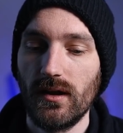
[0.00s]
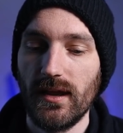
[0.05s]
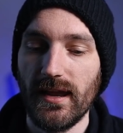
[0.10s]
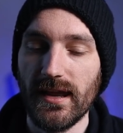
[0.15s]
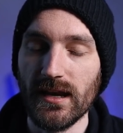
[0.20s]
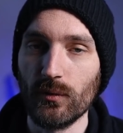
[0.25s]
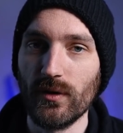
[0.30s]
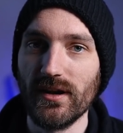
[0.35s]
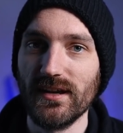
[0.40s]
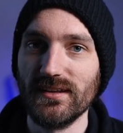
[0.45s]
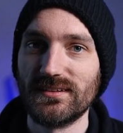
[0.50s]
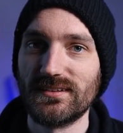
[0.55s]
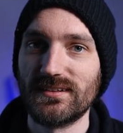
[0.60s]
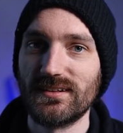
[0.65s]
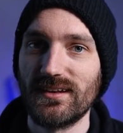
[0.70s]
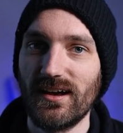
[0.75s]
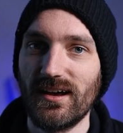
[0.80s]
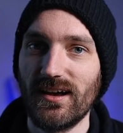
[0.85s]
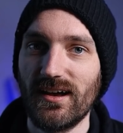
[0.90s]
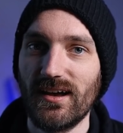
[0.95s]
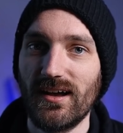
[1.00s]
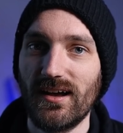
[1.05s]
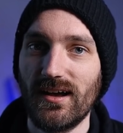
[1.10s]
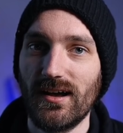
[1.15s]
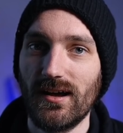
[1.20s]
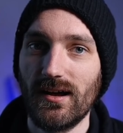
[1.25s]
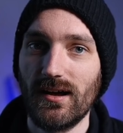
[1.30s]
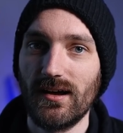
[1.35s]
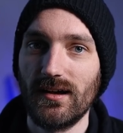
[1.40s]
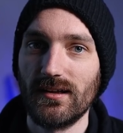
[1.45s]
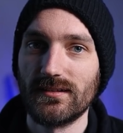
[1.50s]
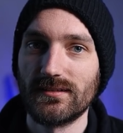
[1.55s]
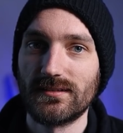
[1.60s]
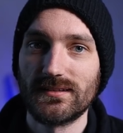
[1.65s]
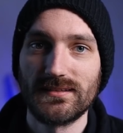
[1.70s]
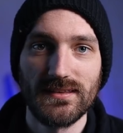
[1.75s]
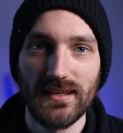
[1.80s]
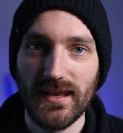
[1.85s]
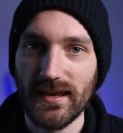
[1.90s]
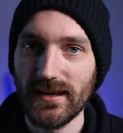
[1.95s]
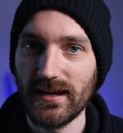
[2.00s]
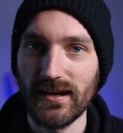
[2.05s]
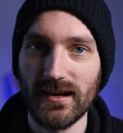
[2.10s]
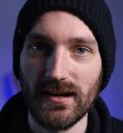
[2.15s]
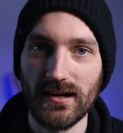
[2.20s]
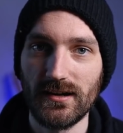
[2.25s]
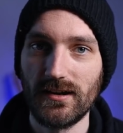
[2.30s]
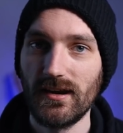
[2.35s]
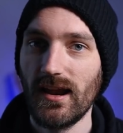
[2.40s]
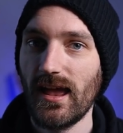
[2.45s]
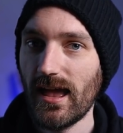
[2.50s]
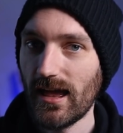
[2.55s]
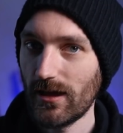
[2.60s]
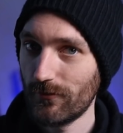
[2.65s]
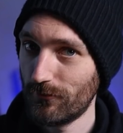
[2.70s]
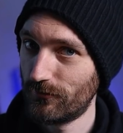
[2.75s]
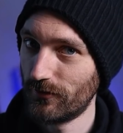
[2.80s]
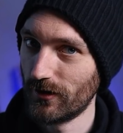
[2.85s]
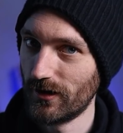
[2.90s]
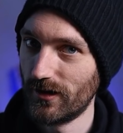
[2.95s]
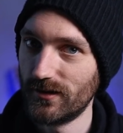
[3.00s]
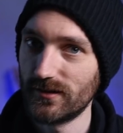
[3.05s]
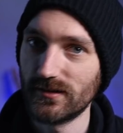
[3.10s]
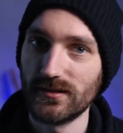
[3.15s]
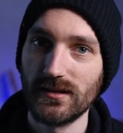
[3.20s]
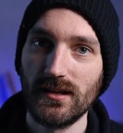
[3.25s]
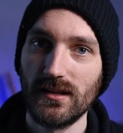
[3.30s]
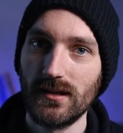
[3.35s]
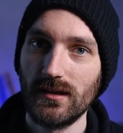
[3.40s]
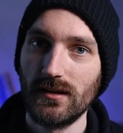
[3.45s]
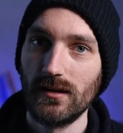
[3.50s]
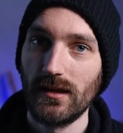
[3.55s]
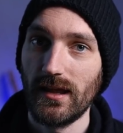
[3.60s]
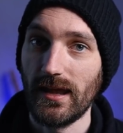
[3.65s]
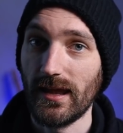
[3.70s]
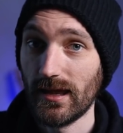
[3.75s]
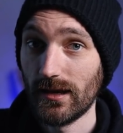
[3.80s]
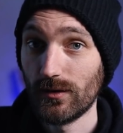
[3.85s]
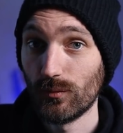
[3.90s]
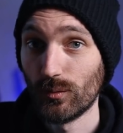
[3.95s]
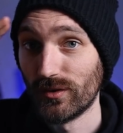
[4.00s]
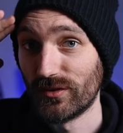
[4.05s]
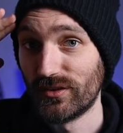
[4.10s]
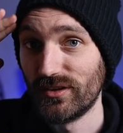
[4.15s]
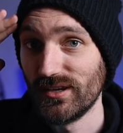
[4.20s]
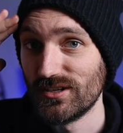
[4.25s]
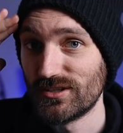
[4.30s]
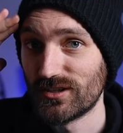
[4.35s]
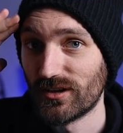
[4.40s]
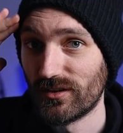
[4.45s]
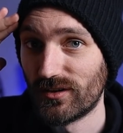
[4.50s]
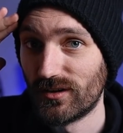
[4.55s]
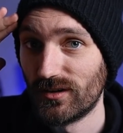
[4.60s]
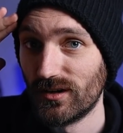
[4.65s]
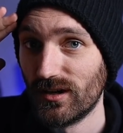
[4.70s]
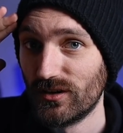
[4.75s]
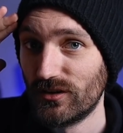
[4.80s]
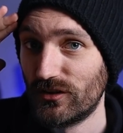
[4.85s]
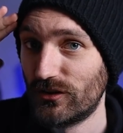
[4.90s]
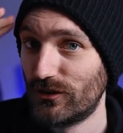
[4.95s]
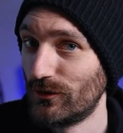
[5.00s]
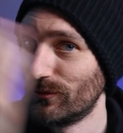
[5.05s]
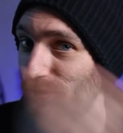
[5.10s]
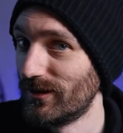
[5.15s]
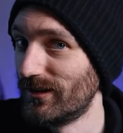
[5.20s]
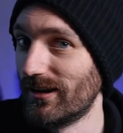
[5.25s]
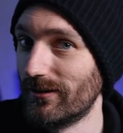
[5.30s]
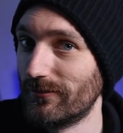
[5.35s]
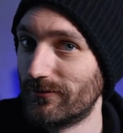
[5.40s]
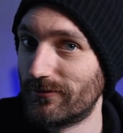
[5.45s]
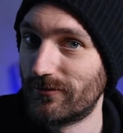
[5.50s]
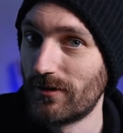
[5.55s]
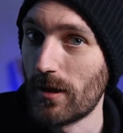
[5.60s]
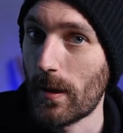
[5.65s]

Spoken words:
Anyways, take care, have fun, and we'll see each other soon enough.